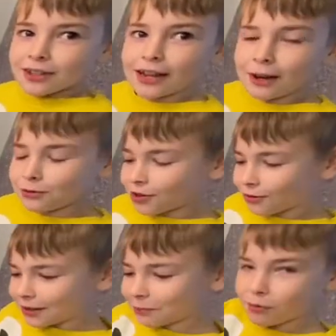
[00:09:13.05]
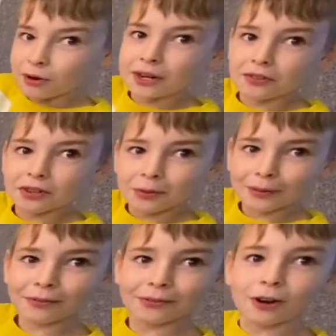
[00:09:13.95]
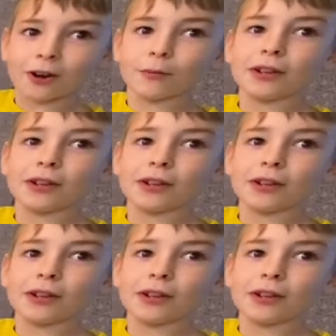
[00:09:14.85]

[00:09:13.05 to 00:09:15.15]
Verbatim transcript: I was always pouring a little bit of caramel in.